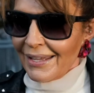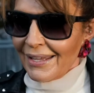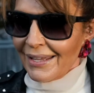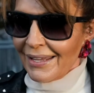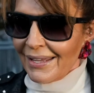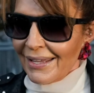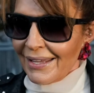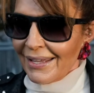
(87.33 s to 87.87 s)

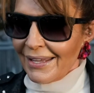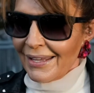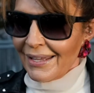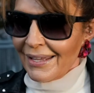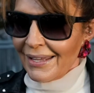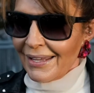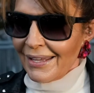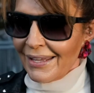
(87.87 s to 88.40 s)

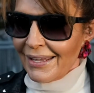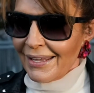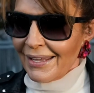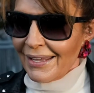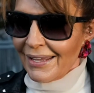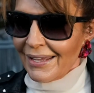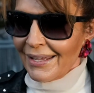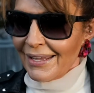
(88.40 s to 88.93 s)

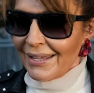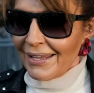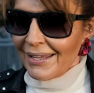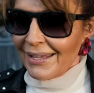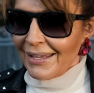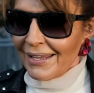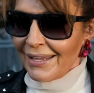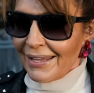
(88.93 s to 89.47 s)

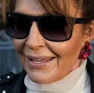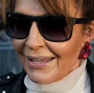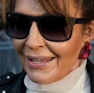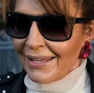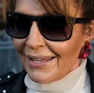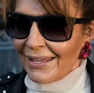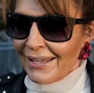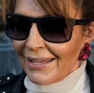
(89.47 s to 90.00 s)

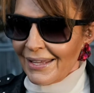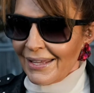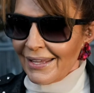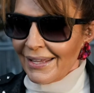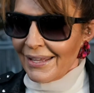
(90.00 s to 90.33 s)
Nothing is said.